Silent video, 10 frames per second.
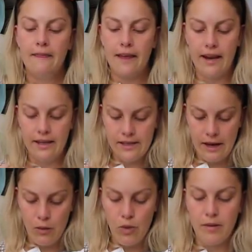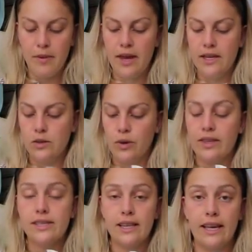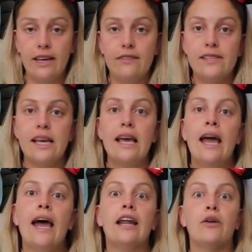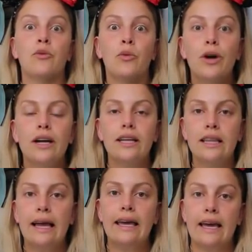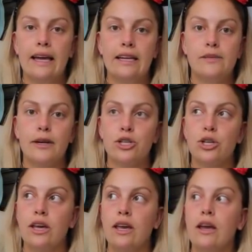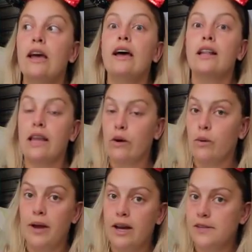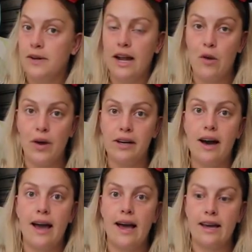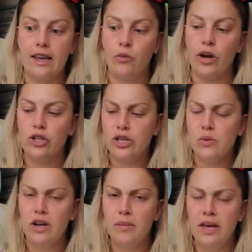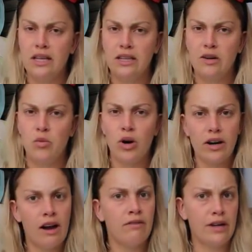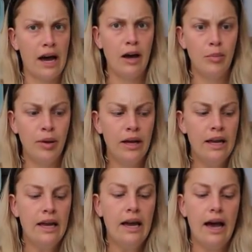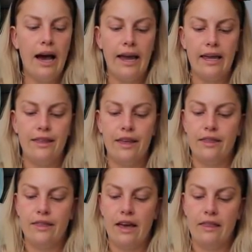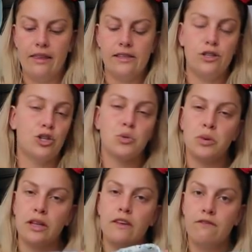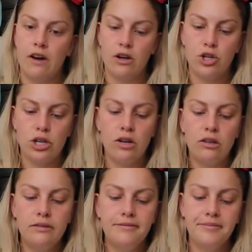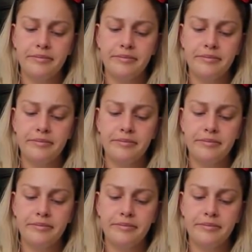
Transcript: that is a one piece with sleeves, and I really like it, especially like when my husband and I went kayaking where I just want to be a little more covered up. I think that this is just really functional